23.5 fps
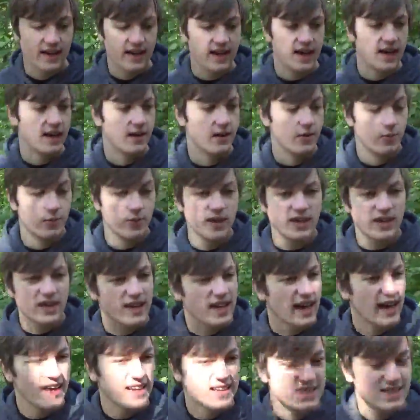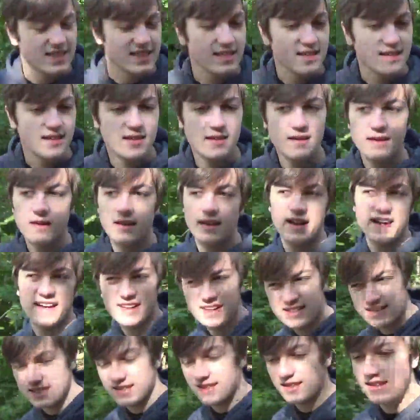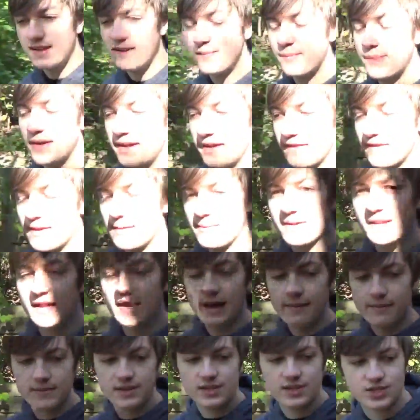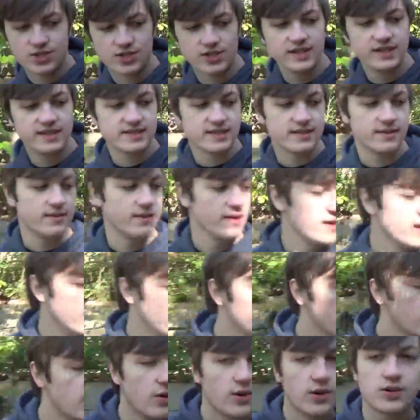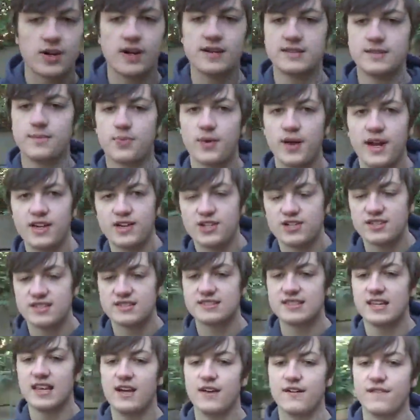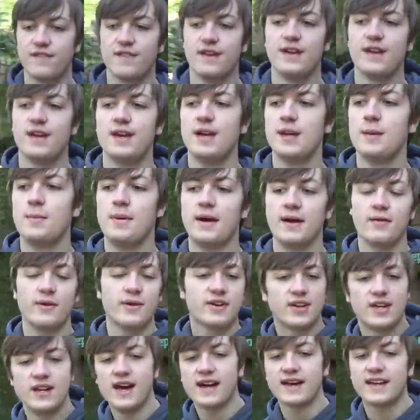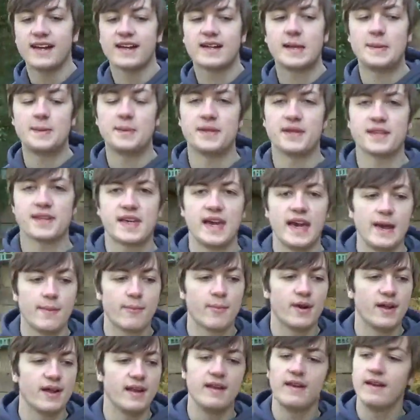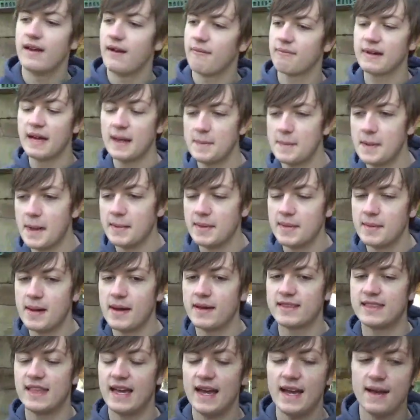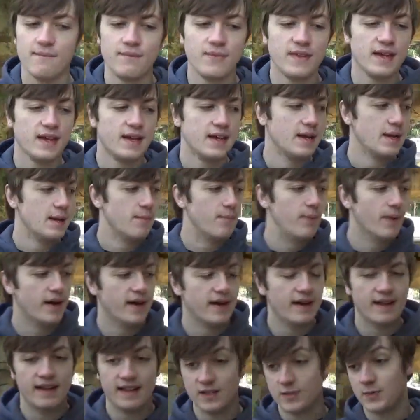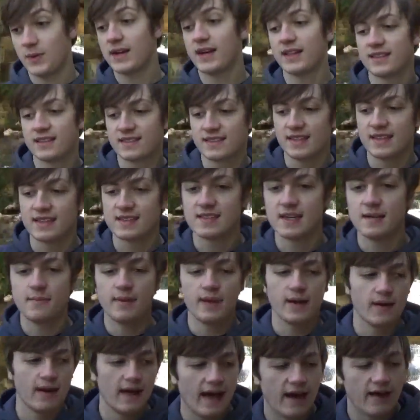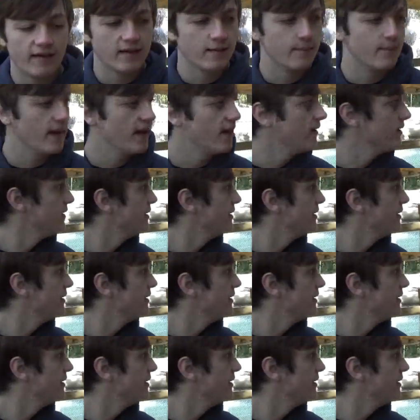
And we could kind of see like just a little bit of him climbing the trees and going across the branches and stuff, but we could not get a clip on the camera. I'm kind of bummed about that, but at least we got to see the sun bear out and about.